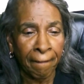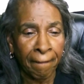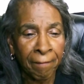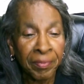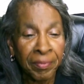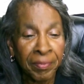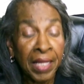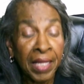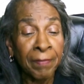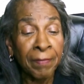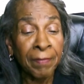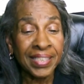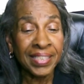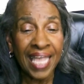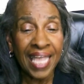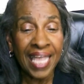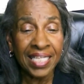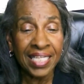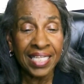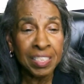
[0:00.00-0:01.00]
But that is
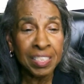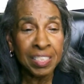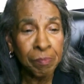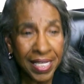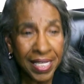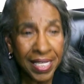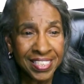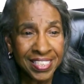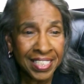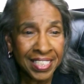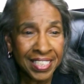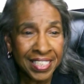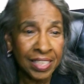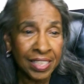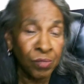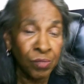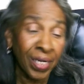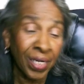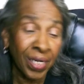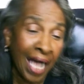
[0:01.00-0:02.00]
basically what
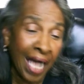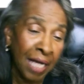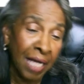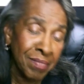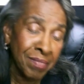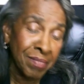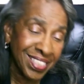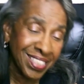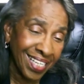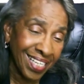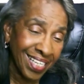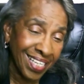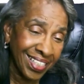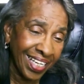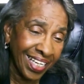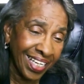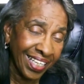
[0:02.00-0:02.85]
I'm studying